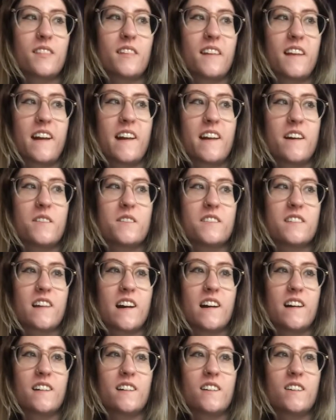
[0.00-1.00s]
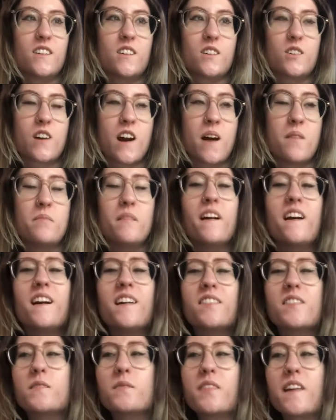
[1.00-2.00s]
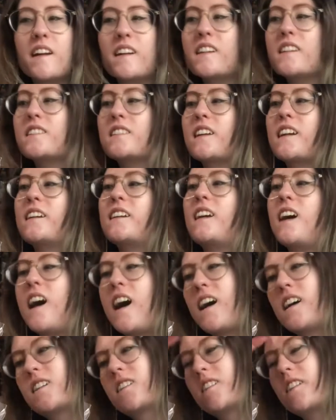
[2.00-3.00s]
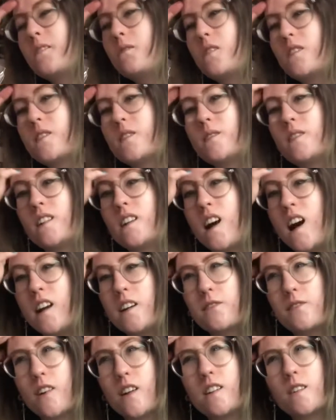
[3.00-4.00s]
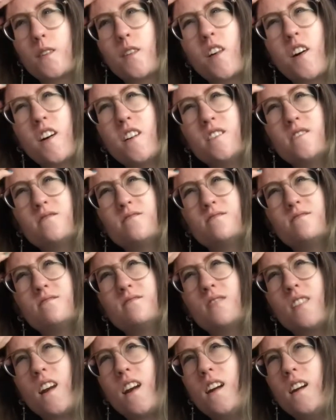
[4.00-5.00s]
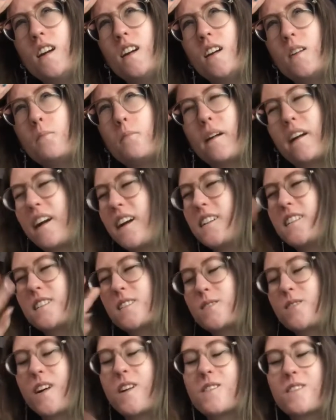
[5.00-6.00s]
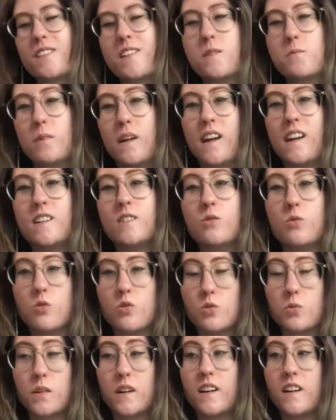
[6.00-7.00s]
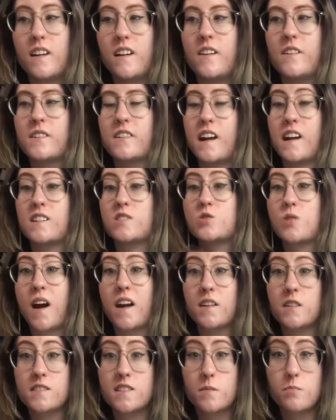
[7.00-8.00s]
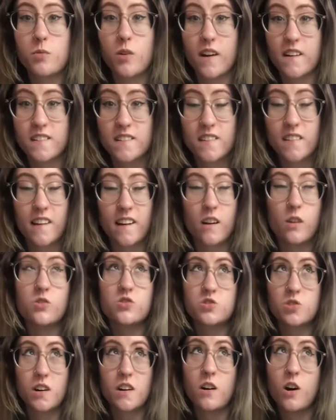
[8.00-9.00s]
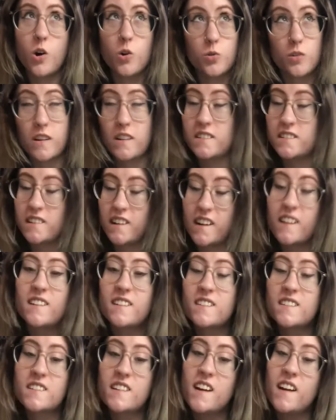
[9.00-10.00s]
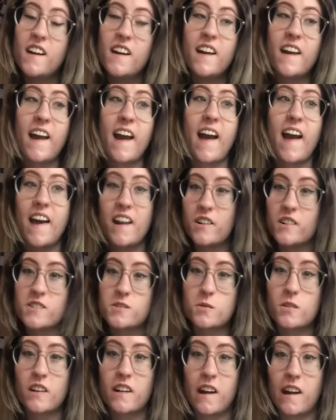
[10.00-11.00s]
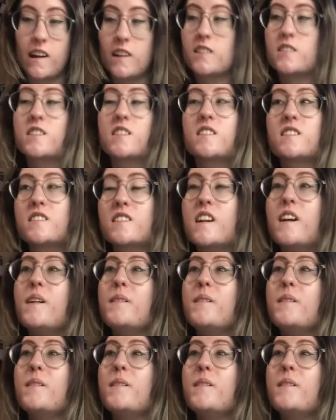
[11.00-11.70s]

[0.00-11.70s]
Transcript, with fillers: And I was like, oh crap the thing is like I actually was kind of friends with her but I just felt really weird and awkward and I was like trying to suppress like I was trying to hold in tics and I was really anxious